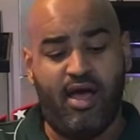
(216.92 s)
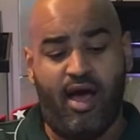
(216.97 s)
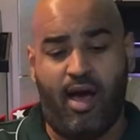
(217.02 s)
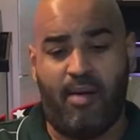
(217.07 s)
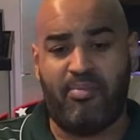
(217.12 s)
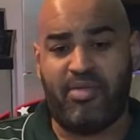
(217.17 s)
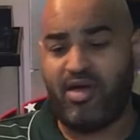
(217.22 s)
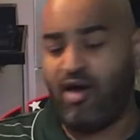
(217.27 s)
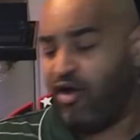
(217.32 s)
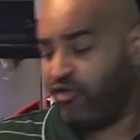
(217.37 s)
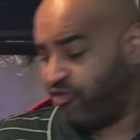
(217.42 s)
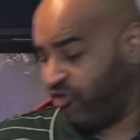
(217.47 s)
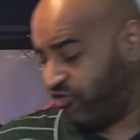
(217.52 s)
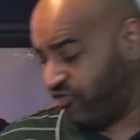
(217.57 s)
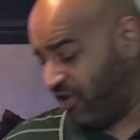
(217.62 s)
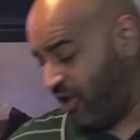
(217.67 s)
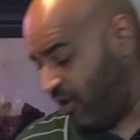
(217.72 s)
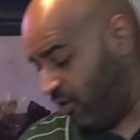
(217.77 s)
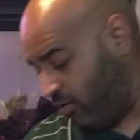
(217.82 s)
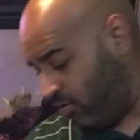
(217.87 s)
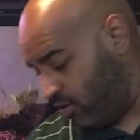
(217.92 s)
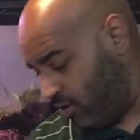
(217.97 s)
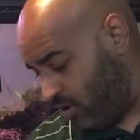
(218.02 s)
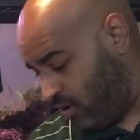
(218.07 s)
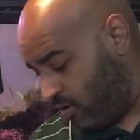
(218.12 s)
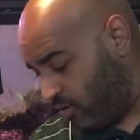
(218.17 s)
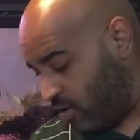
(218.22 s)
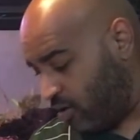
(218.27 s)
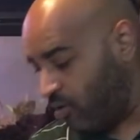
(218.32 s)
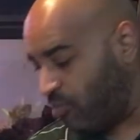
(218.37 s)
They also sell
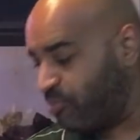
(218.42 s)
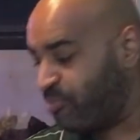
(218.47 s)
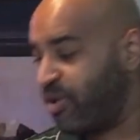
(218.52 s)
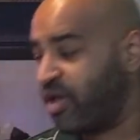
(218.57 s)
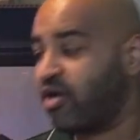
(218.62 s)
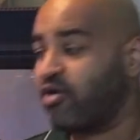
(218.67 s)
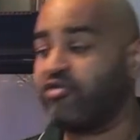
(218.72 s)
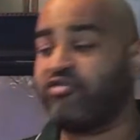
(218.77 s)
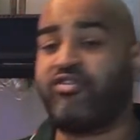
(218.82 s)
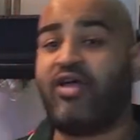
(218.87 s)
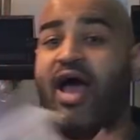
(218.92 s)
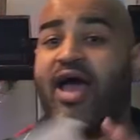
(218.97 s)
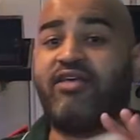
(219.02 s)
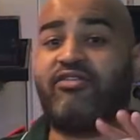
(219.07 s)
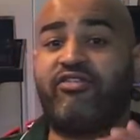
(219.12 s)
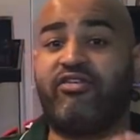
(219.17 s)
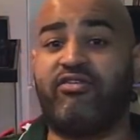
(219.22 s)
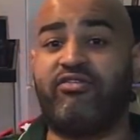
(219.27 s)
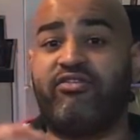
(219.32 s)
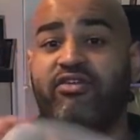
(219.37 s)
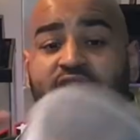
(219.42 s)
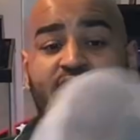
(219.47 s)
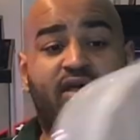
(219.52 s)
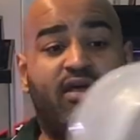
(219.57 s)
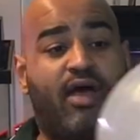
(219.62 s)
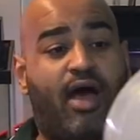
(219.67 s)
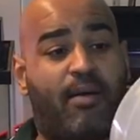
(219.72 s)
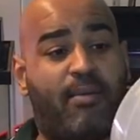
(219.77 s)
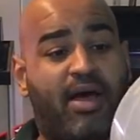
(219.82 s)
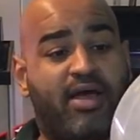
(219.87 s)
bigger sizes.
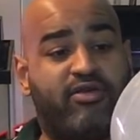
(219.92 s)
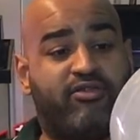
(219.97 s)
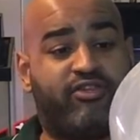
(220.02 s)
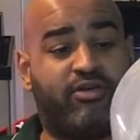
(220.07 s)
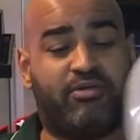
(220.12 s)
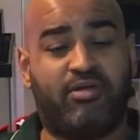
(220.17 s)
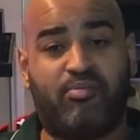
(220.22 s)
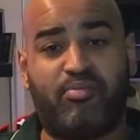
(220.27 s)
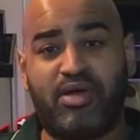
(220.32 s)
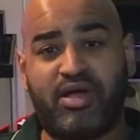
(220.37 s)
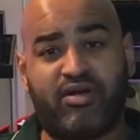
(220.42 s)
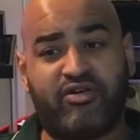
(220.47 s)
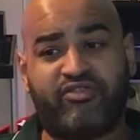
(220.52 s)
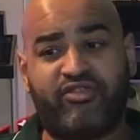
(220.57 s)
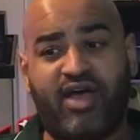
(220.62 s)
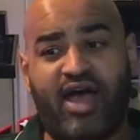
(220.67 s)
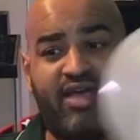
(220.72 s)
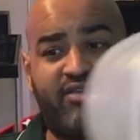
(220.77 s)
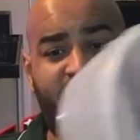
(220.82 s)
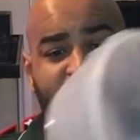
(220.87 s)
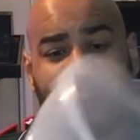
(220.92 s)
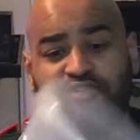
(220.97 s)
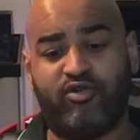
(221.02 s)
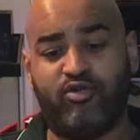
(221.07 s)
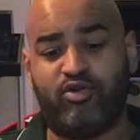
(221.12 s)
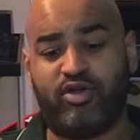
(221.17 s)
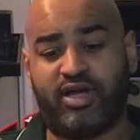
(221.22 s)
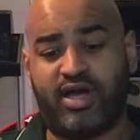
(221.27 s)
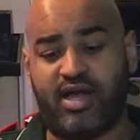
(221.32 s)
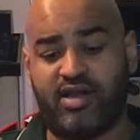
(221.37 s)
I use some of the bigger sizes too
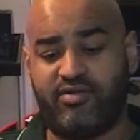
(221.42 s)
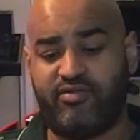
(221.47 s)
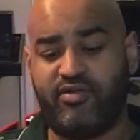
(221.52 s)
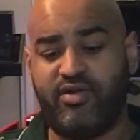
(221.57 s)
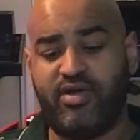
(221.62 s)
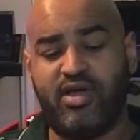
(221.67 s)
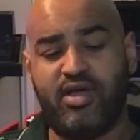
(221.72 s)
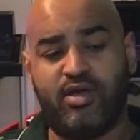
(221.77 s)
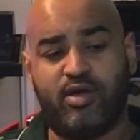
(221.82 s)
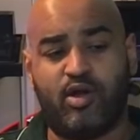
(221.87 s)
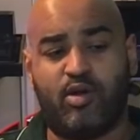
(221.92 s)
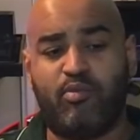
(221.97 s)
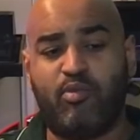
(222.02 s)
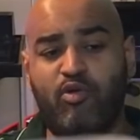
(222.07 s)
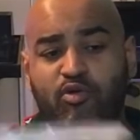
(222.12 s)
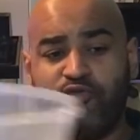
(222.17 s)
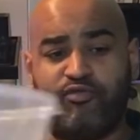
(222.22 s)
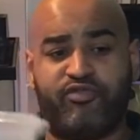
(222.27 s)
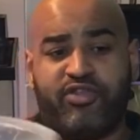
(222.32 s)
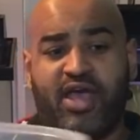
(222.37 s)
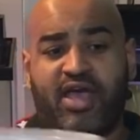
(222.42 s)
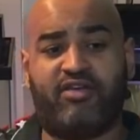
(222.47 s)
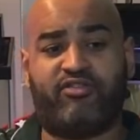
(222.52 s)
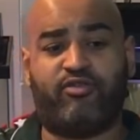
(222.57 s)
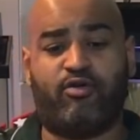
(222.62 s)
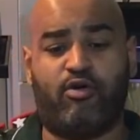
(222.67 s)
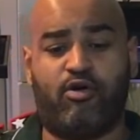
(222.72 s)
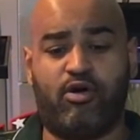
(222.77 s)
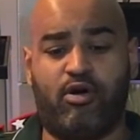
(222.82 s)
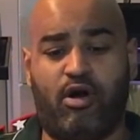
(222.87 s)
to kind of move tanks
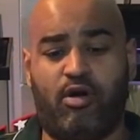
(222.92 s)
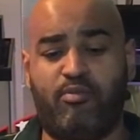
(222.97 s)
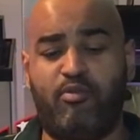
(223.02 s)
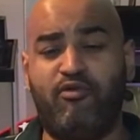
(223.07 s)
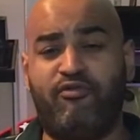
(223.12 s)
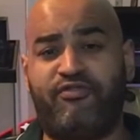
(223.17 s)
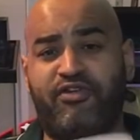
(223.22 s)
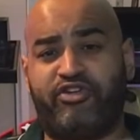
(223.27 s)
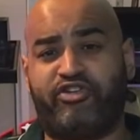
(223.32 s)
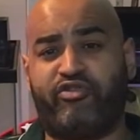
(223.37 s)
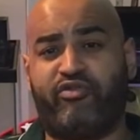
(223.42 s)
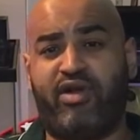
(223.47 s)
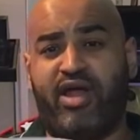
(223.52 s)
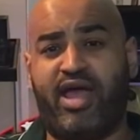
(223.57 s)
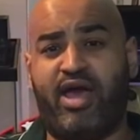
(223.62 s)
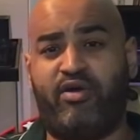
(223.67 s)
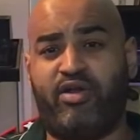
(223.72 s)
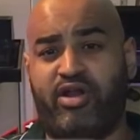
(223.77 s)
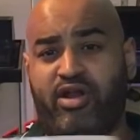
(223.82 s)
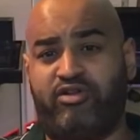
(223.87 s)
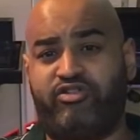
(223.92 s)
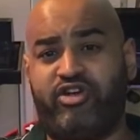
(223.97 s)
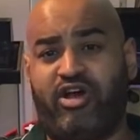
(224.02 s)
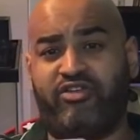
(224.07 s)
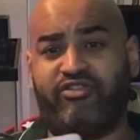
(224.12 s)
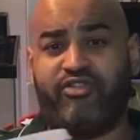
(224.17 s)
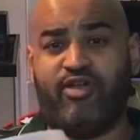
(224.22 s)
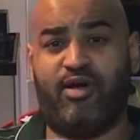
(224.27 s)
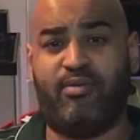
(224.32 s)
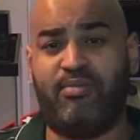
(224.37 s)
or move fish around and
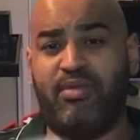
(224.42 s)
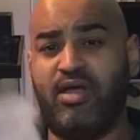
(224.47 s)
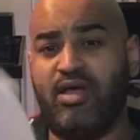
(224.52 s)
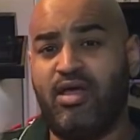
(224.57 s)
adjust them.